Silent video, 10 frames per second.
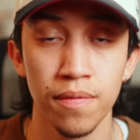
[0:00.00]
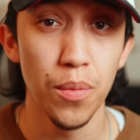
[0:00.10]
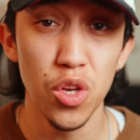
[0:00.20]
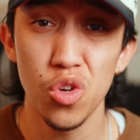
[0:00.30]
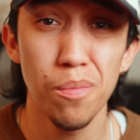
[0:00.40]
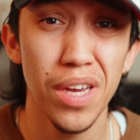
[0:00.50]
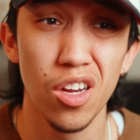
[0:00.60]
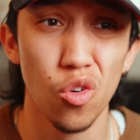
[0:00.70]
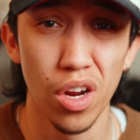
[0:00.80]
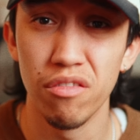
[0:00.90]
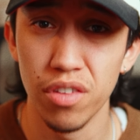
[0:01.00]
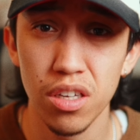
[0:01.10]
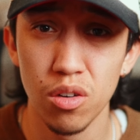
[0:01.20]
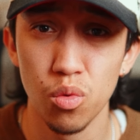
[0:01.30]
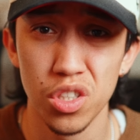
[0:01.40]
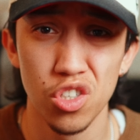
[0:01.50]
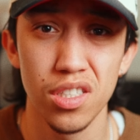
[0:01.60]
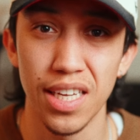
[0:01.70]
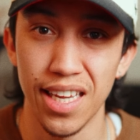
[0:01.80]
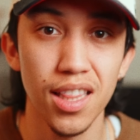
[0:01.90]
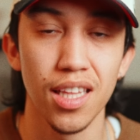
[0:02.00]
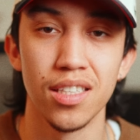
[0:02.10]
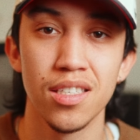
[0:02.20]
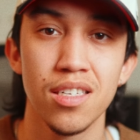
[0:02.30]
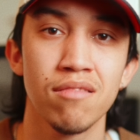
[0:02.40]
I mean, you can make a great video with just a kit lens.